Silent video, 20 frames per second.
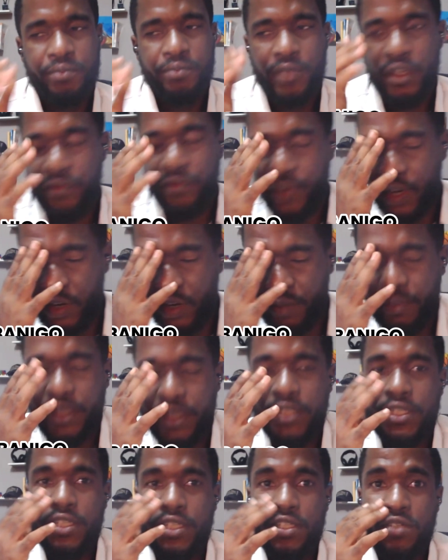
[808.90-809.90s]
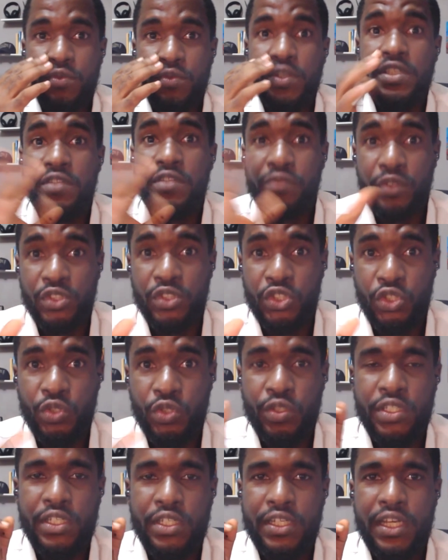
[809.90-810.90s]
environment as a reason for
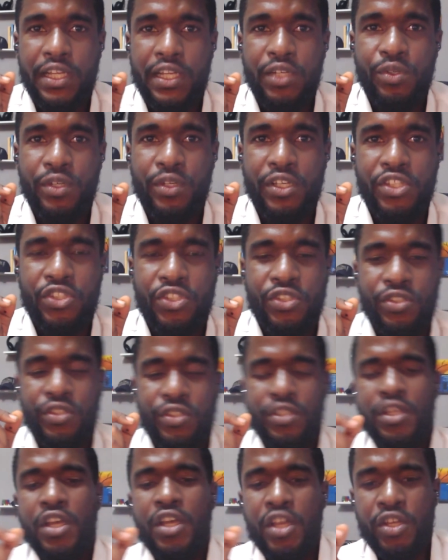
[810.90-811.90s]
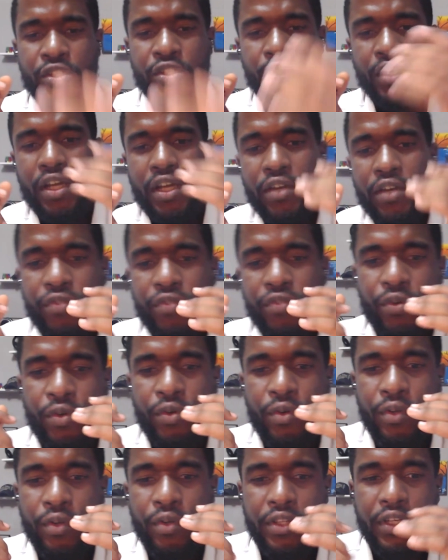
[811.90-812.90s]
choosing that location. So now
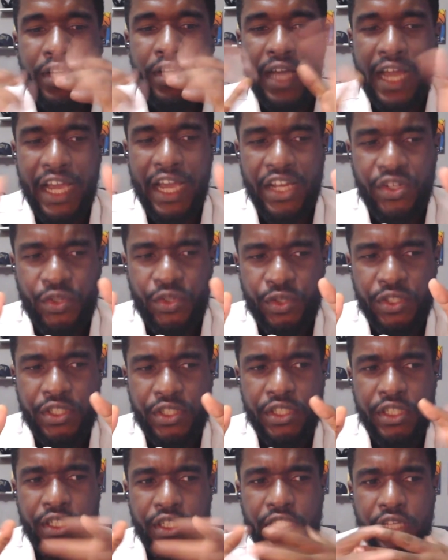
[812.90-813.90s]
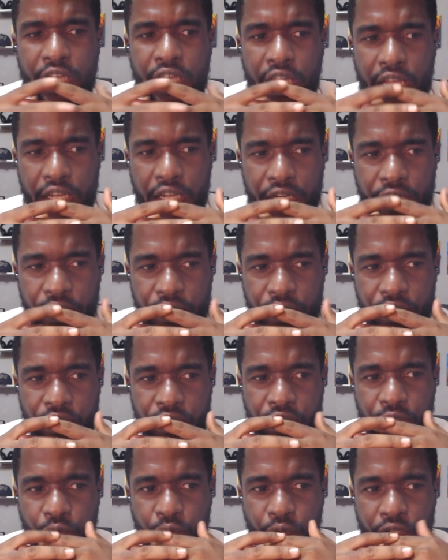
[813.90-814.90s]
for the hydrogen
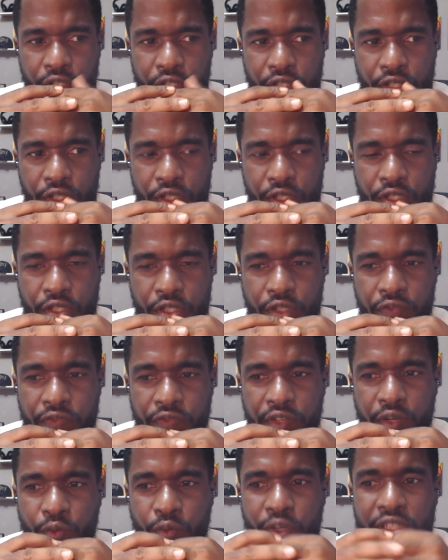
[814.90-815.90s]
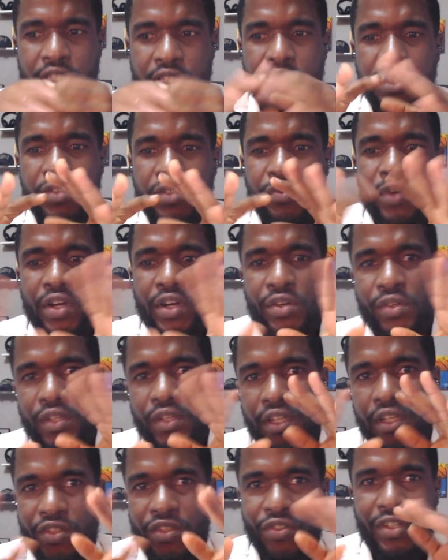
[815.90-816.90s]
industry, what sorts of, what's the
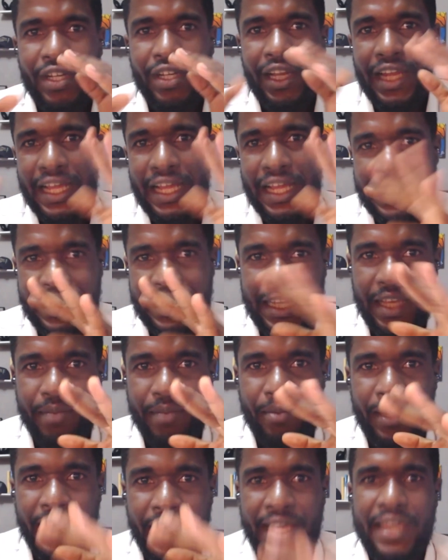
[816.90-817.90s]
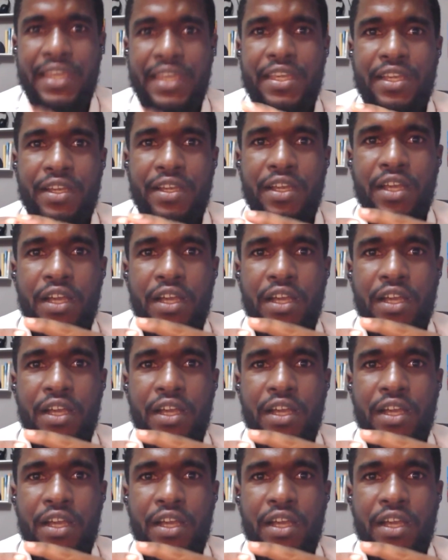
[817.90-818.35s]
regulatory landscape like?